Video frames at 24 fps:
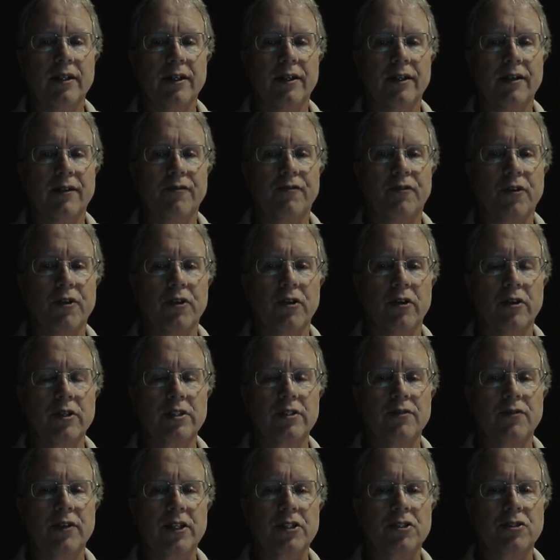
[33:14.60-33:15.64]
for those
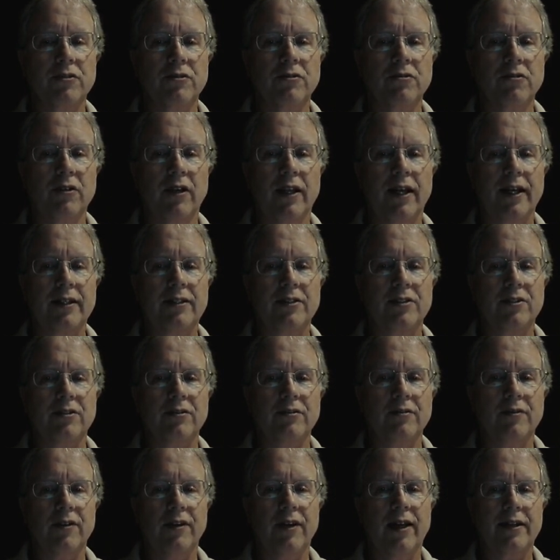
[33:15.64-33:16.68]
of us who do like to
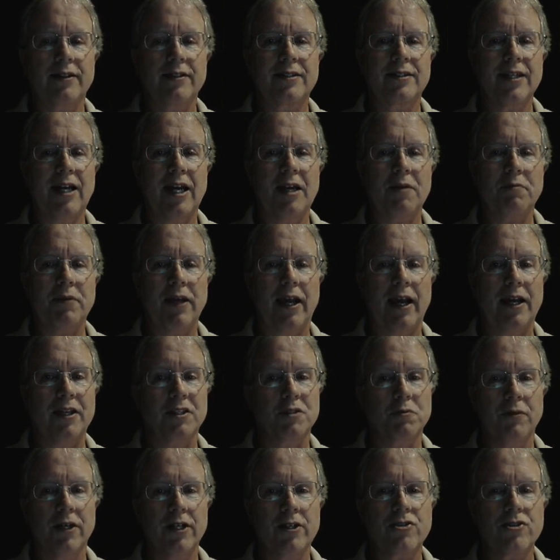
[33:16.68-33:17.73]
not type
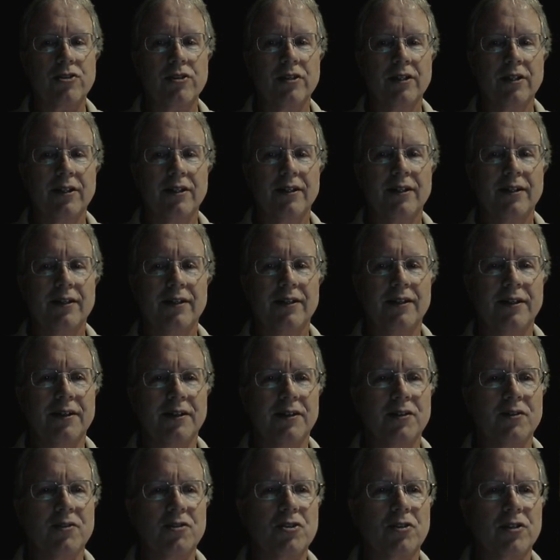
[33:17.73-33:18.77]
as much.
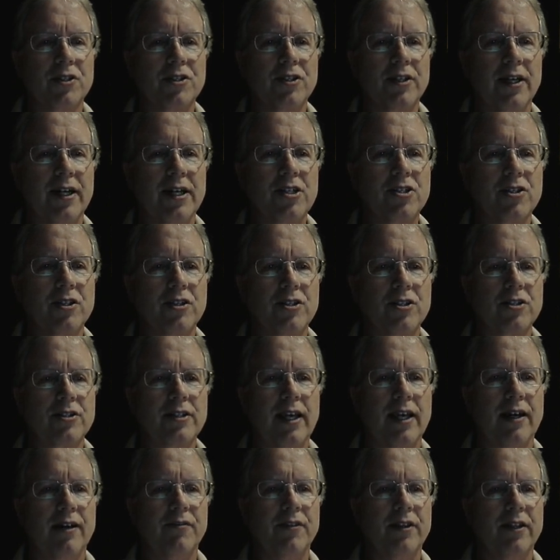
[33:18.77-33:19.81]
It sure is nice to just
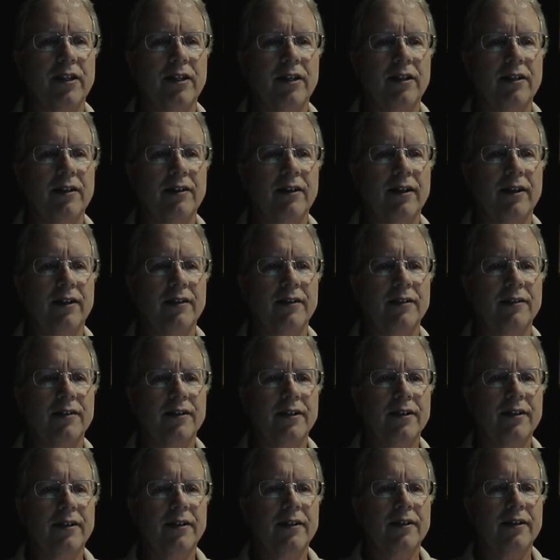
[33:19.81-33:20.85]
have the
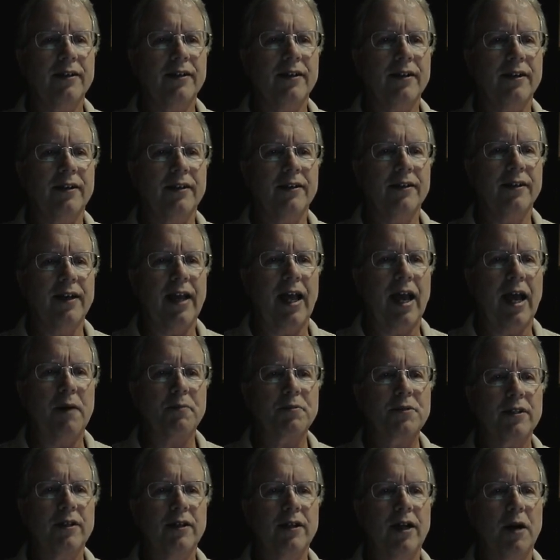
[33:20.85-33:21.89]

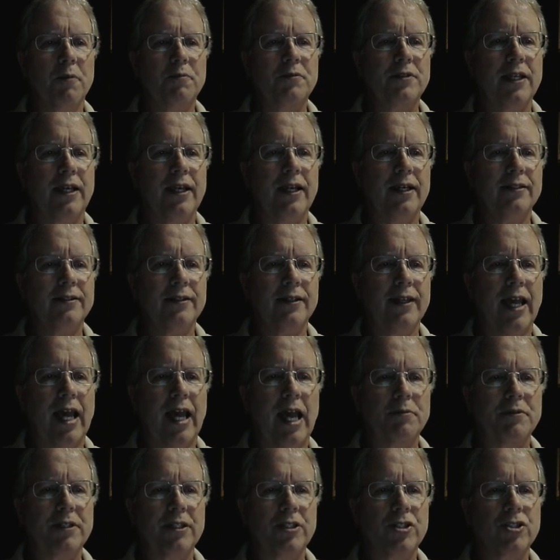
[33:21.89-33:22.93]
apt update,
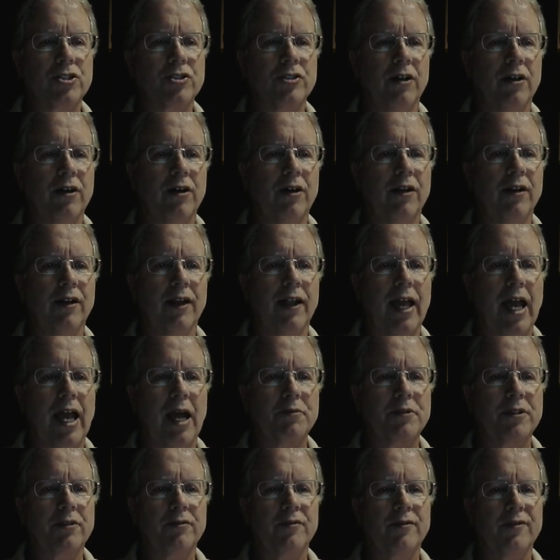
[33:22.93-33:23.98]
apt install,
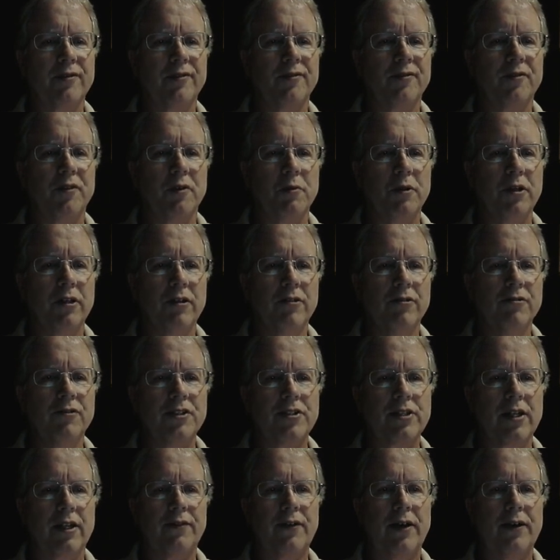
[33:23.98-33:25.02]
apt remove,
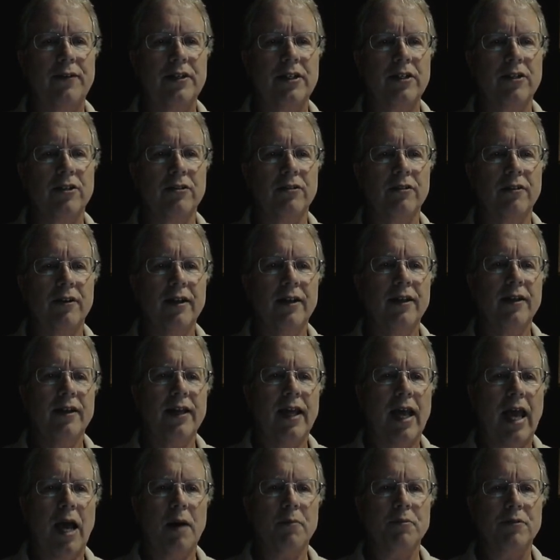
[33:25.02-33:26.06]
instead of having to do
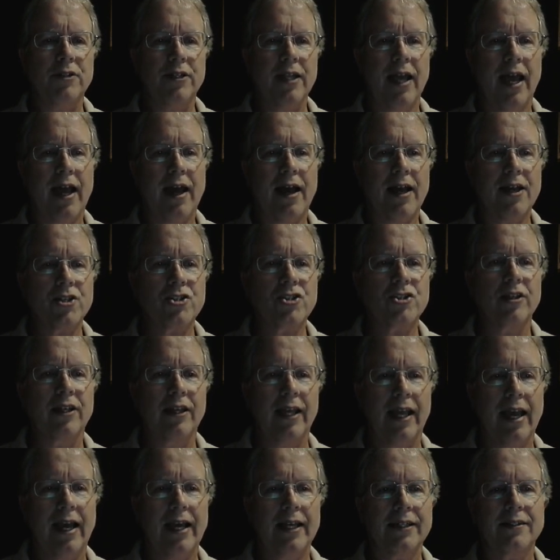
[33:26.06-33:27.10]

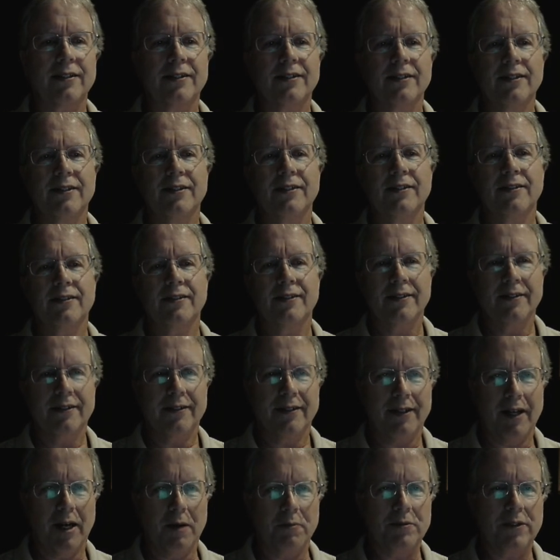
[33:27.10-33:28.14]
apt-get
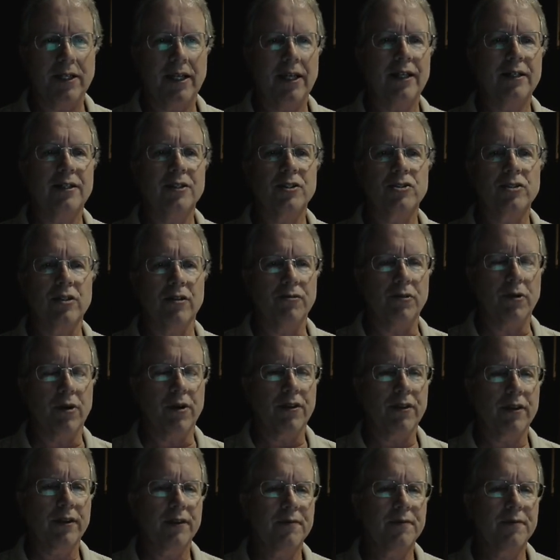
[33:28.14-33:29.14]
update and so forth.